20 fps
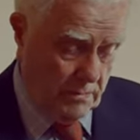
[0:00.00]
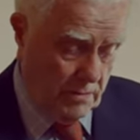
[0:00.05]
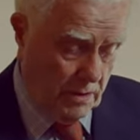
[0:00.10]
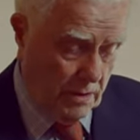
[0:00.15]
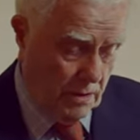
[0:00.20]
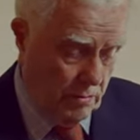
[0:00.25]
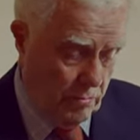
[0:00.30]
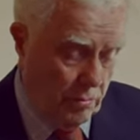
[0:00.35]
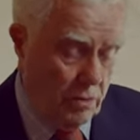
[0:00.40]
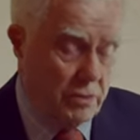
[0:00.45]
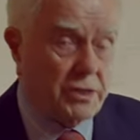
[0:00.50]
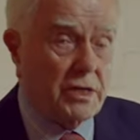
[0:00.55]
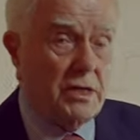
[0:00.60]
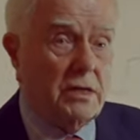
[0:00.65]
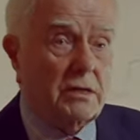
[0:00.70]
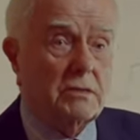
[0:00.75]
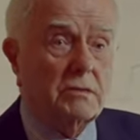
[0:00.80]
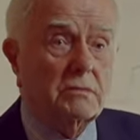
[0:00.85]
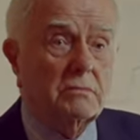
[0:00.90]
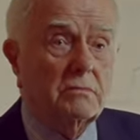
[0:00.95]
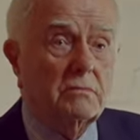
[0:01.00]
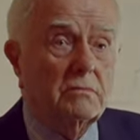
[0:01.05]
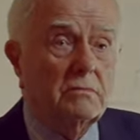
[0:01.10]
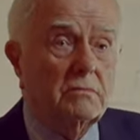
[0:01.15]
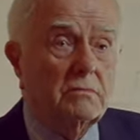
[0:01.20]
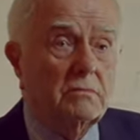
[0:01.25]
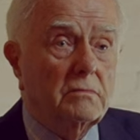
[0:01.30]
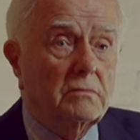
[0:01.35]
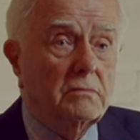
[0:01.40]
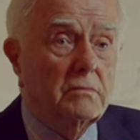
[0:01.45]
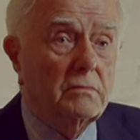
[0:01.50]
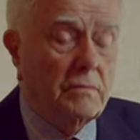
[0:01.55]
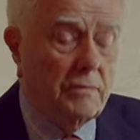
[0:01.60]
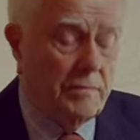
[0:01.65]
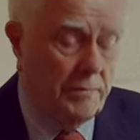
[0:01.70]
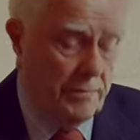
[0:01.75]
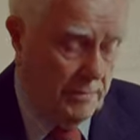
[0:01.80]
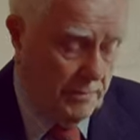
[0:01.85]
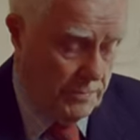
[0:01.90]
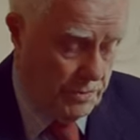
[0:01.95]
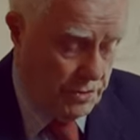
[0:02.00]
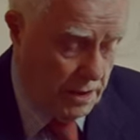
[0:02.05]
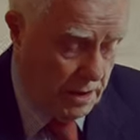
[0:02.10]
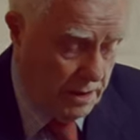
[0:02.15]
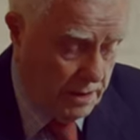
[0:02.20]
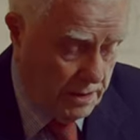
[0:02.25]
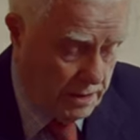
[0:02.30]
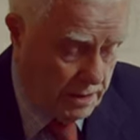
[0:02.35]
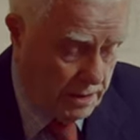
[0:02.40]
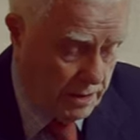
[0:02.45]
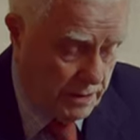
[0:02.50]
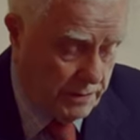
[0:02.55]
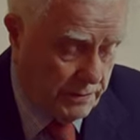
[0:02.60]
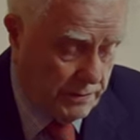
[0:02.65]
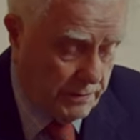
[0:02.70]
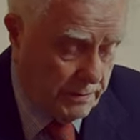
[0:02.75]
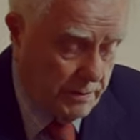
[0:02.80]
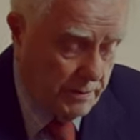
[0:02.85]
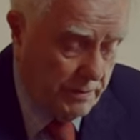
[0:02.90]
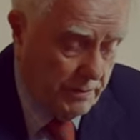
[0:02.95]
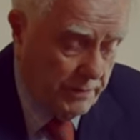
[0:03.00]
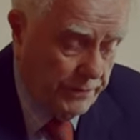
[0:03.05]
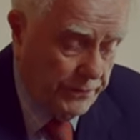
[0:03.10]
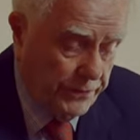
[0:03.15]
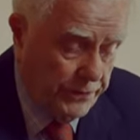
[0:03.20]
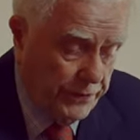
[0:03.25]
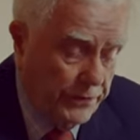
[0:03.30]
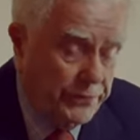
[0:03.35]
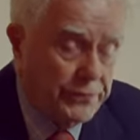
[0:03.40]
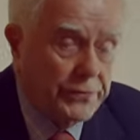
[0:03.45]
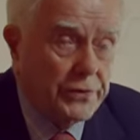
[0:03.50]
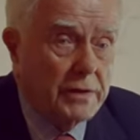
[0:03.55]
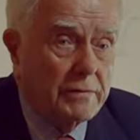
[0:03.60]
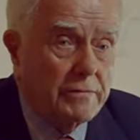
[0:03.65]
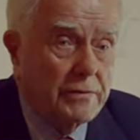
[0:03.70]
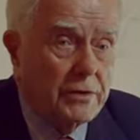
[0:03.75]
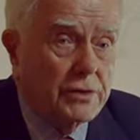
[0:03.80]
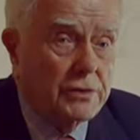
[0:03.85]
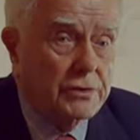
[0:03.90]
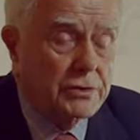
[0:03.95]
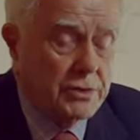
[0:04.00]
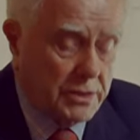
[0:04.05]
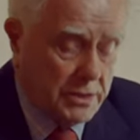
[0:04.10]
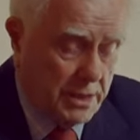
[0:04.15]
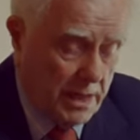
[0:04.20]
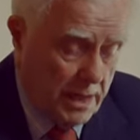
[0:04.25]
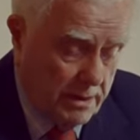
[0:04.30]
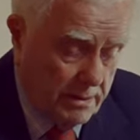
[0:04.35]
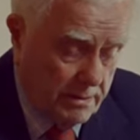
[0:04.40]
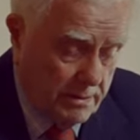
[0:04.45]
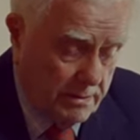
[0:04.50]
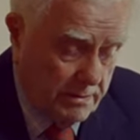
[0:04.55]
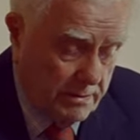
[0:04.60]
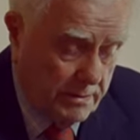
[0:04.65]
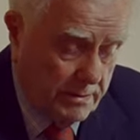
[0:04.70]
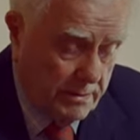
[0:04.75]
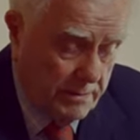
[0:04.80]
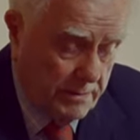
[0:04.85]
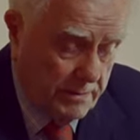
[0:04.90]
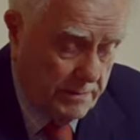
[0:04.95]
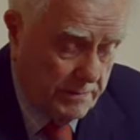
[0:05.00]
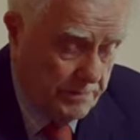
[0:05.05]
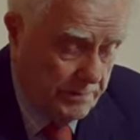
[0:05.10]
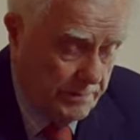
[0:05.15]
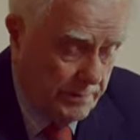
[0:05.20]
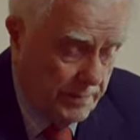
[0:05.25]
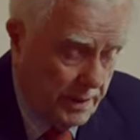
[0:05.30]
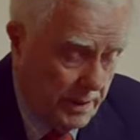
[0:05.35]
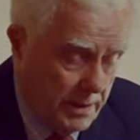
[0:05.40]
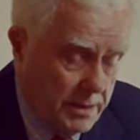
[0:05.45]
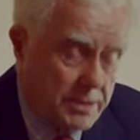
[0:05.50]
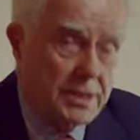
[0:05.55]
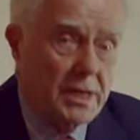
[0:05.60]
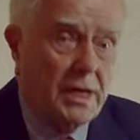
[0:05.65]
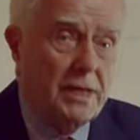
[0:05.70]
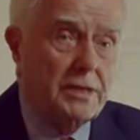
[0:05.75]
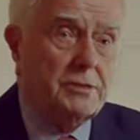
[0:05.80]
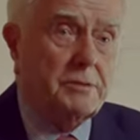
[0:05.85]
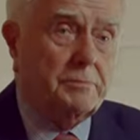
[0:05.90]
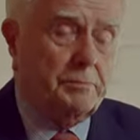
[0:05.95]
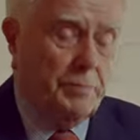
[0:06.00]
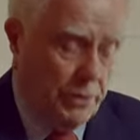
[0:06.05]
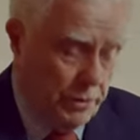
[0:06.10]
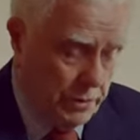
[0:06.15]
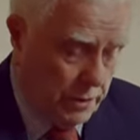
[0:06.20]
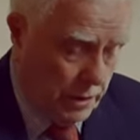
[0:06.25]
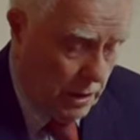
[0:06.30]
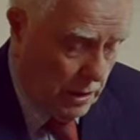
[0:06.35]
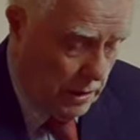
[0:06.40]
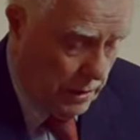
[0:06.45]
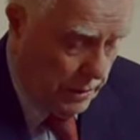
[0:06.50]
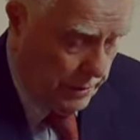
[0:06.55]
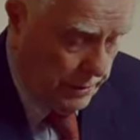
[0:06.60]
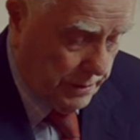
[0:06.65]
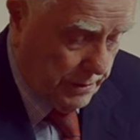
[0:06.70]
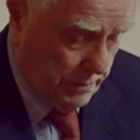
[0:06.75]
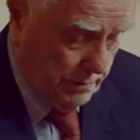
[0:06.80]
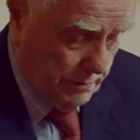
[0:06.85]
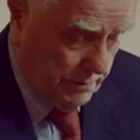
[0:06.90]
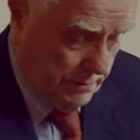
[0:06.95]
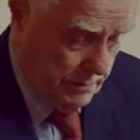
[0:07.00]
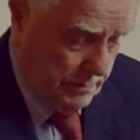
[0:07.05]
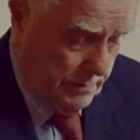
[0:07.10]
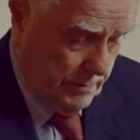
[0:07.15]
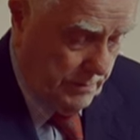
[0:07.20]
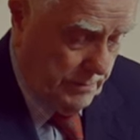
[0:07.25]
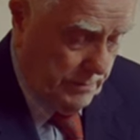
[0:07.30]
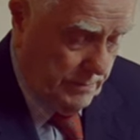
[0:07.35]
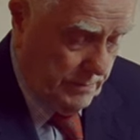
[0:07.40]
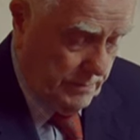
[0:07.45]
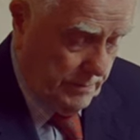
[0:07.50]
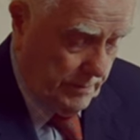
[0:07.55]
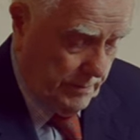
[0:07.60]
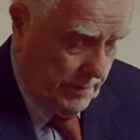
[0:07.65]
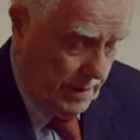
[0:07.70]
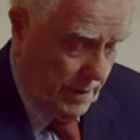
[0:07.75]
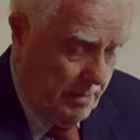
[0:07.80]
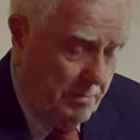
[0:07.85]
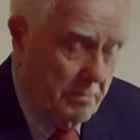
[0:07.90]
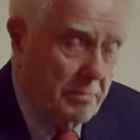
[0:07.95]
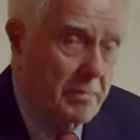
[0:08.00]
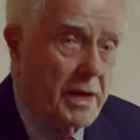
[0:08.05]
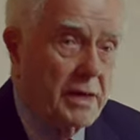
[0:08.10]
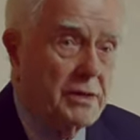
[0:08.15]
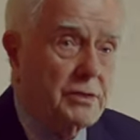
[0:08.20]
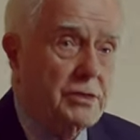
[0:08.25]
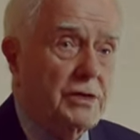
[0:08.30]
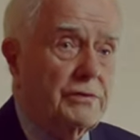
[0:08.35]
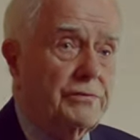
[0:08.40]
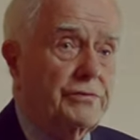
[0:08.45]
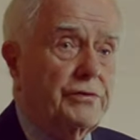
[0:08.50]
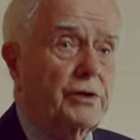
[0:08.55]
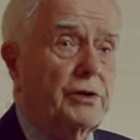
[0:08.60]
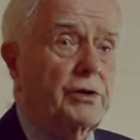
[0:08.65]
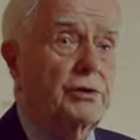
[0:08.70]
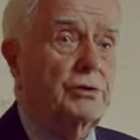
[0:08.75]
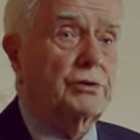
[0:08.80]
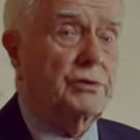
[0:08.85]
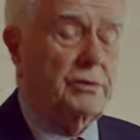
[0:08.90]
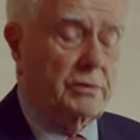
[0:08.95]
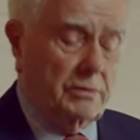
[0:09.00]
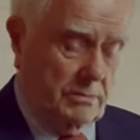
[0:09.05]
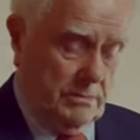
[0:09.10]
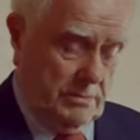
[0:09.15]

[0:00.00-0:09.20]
Or was it? Genesis 50 verse 10 says, "But God meant it for good